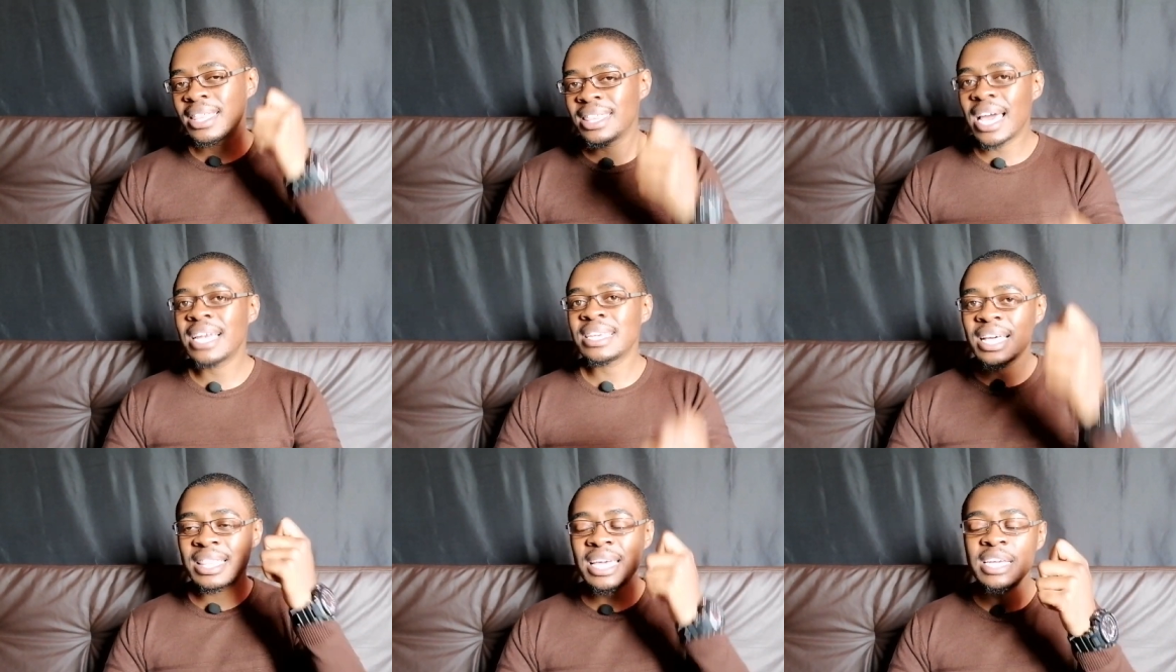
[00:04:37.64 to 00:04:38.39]

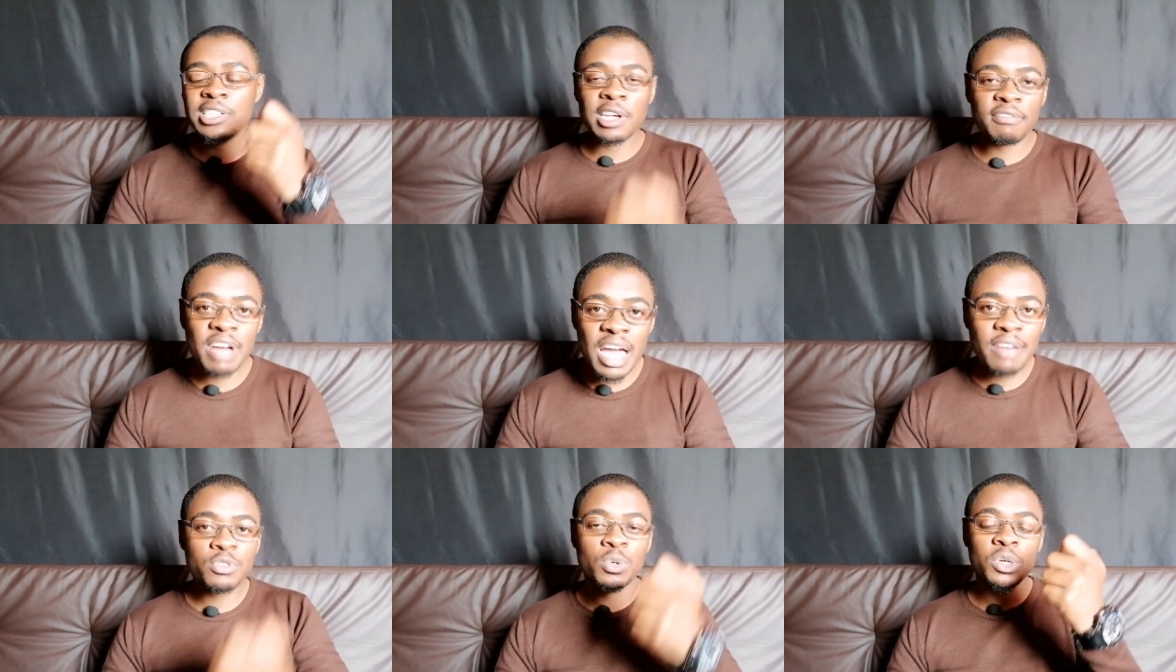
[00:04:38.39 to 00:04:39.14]
that they
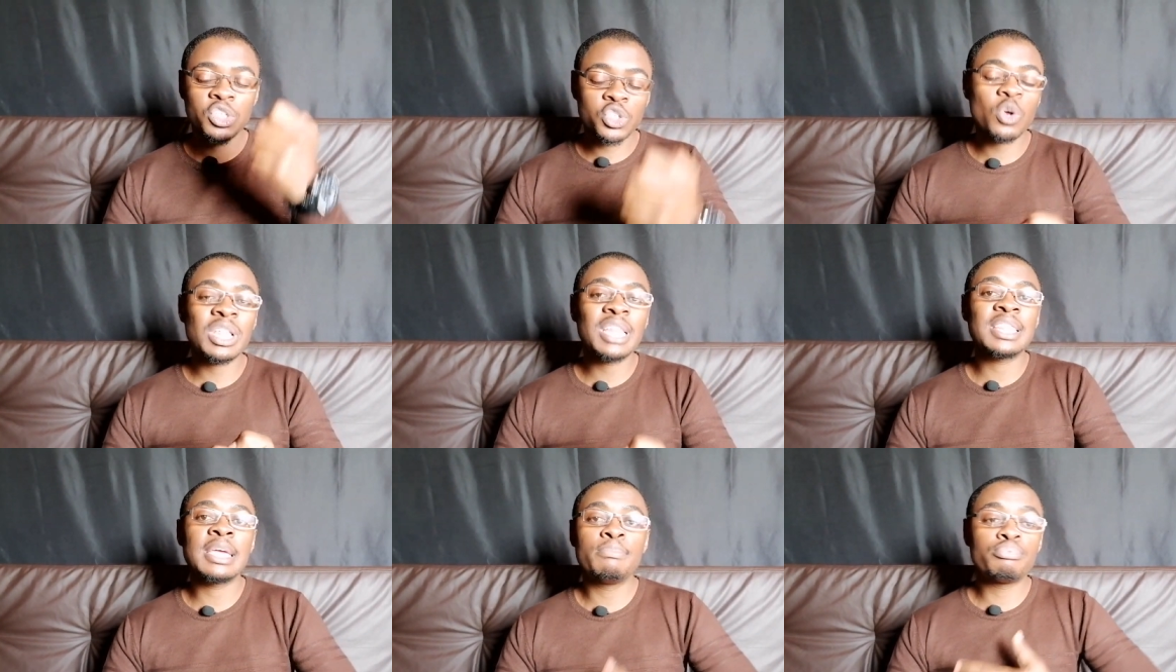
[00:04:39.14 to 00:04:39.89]
survive, to ensure
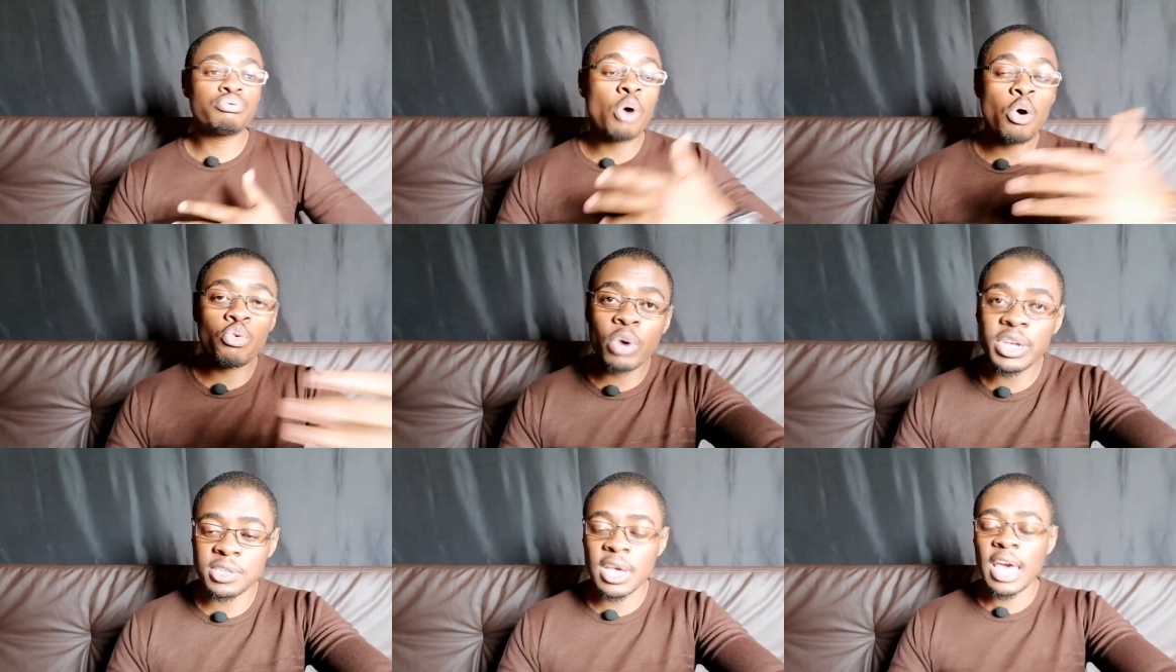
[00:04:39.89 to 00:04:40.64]
that they
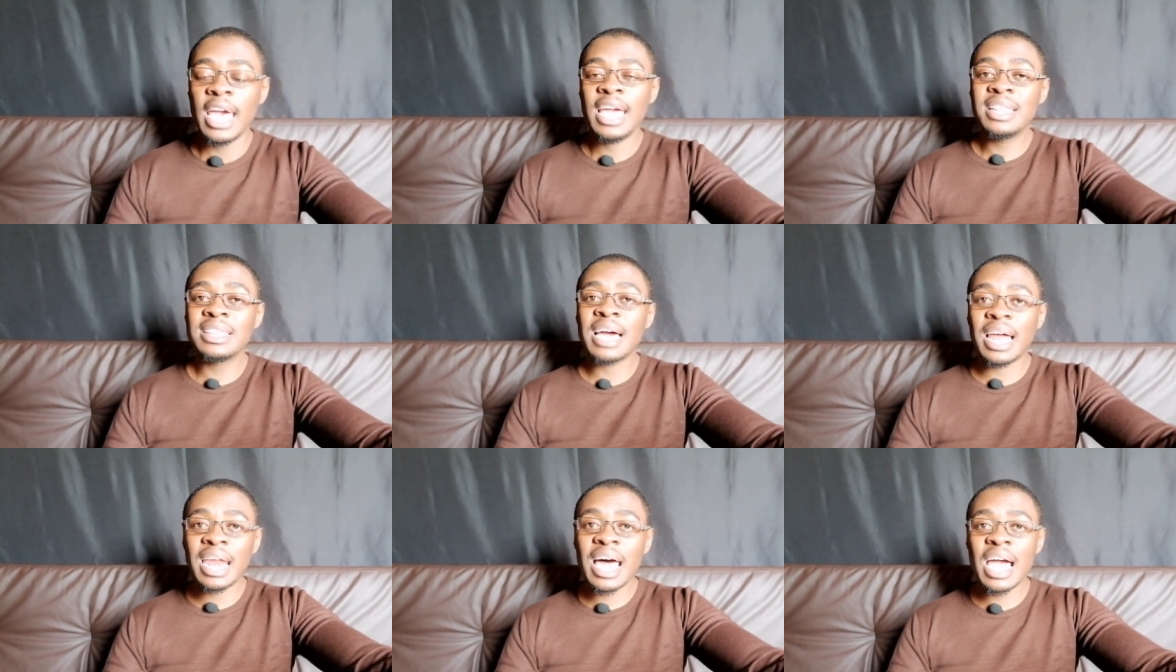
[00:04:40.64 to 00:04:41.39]
progress in
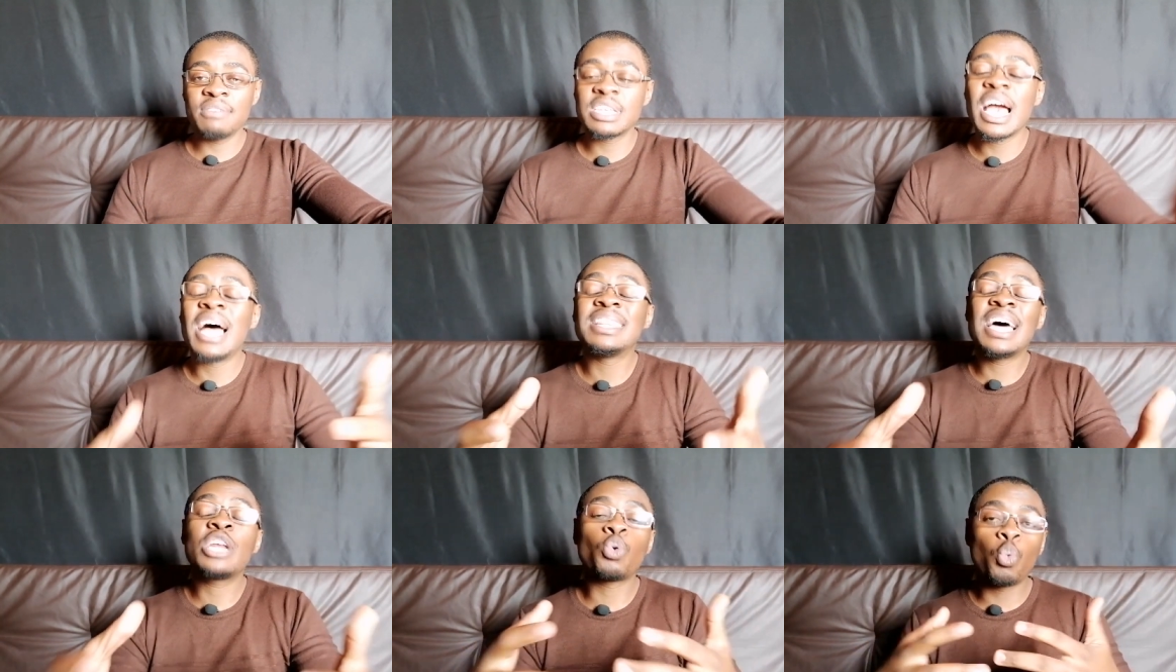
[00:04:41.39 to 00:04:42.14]
their lives,
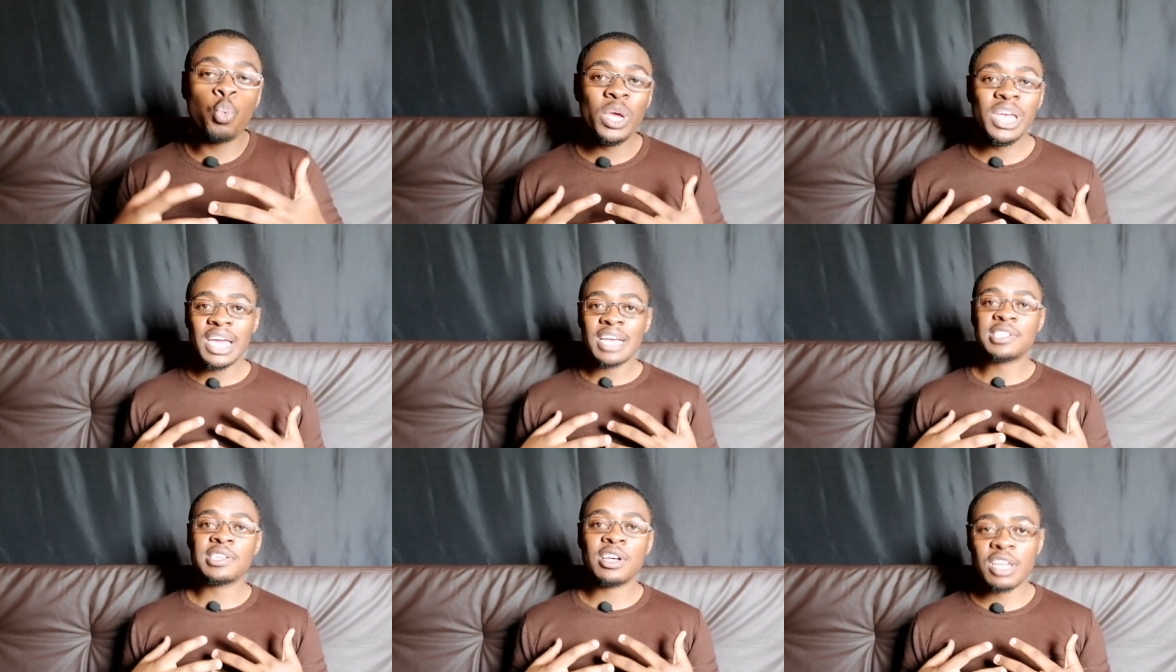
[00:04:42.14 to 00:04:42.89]
that we
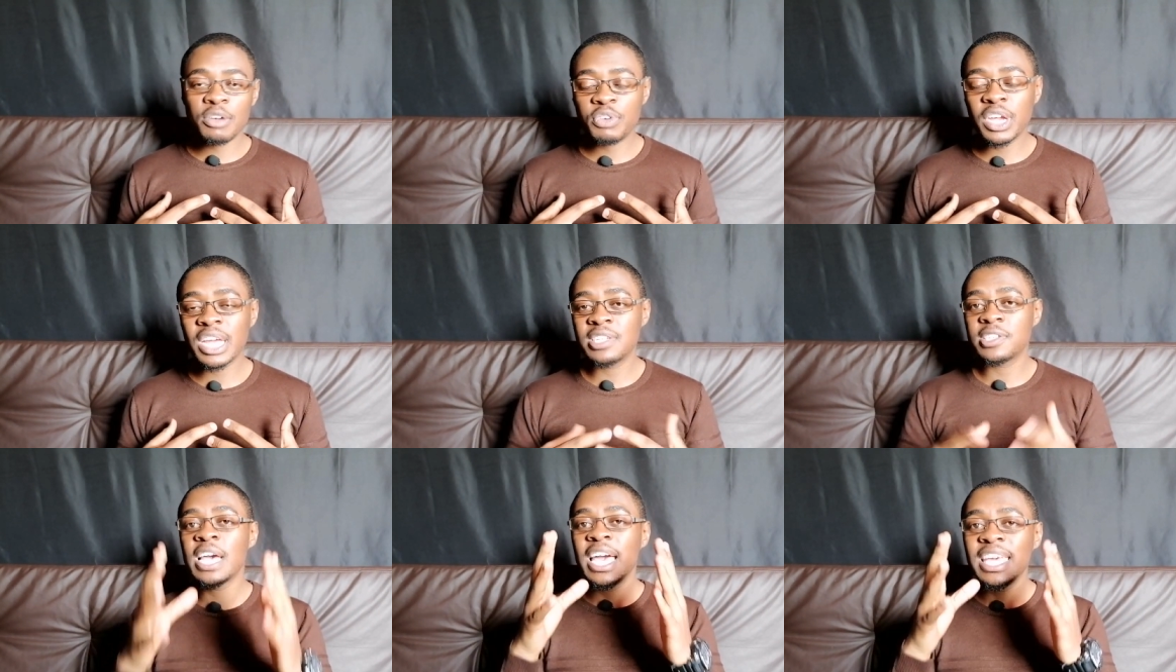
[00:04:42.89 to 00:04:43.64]
as South
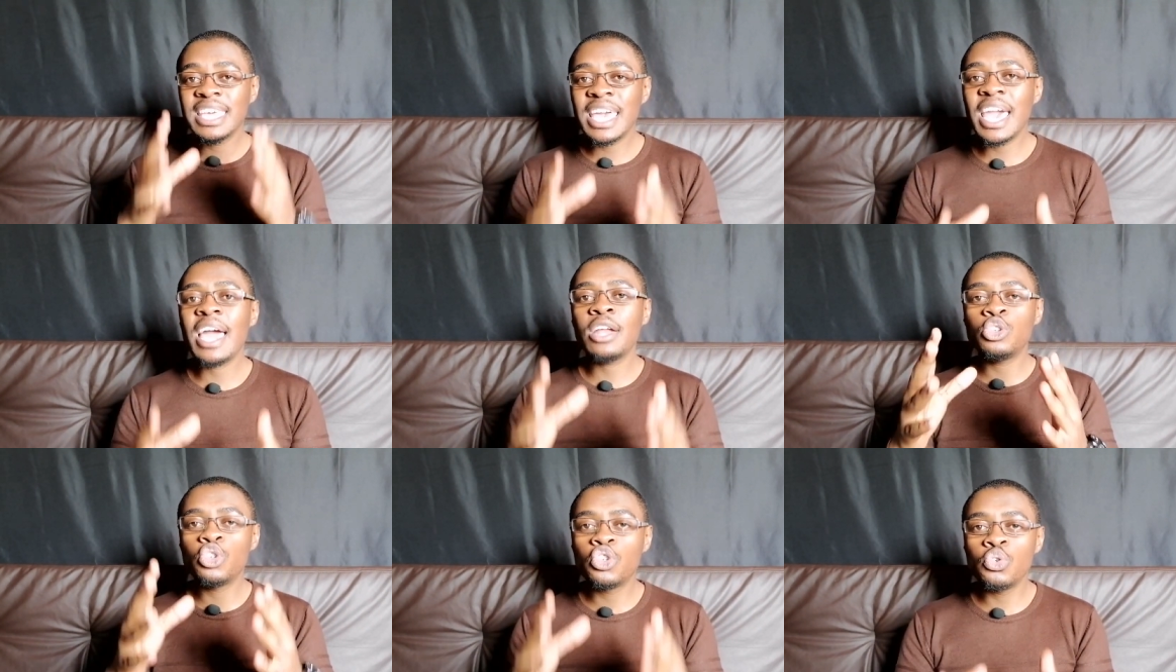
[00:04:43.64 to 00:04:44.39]
Africans
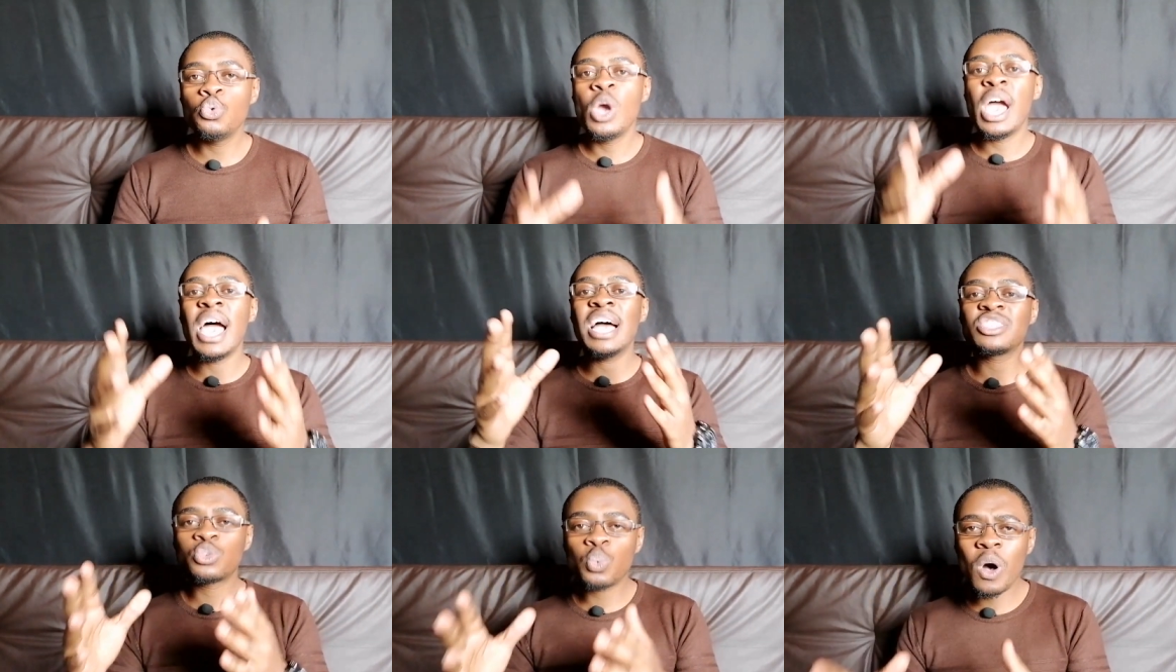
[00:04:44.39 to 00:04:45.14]
can do
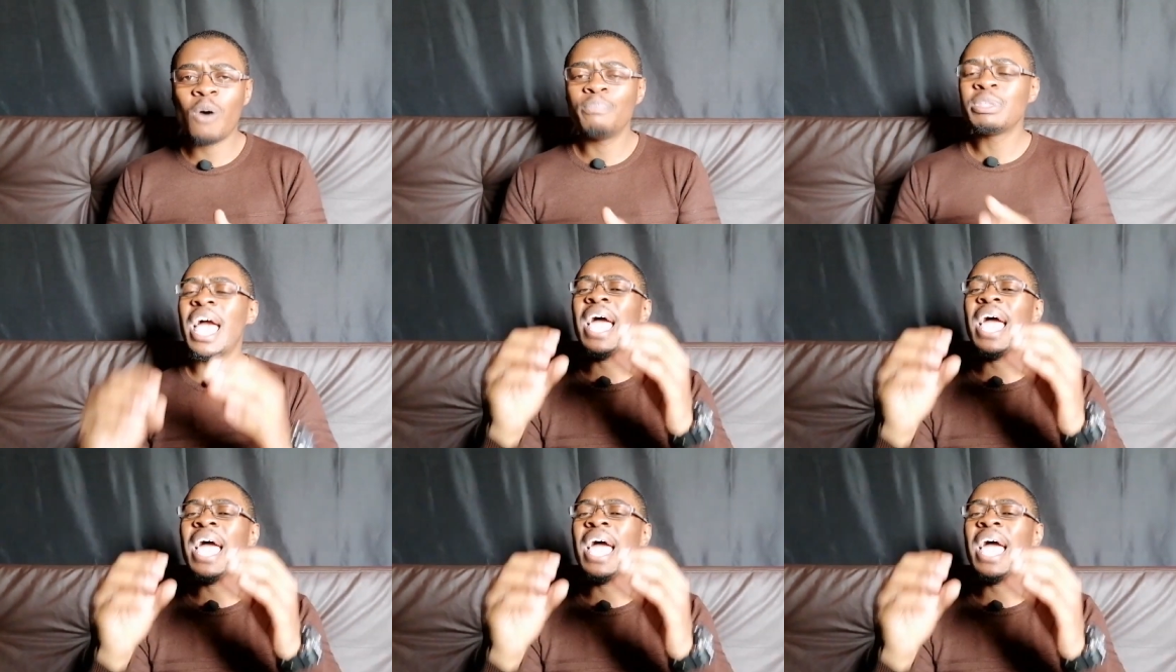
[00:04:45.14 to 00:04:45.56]
as well?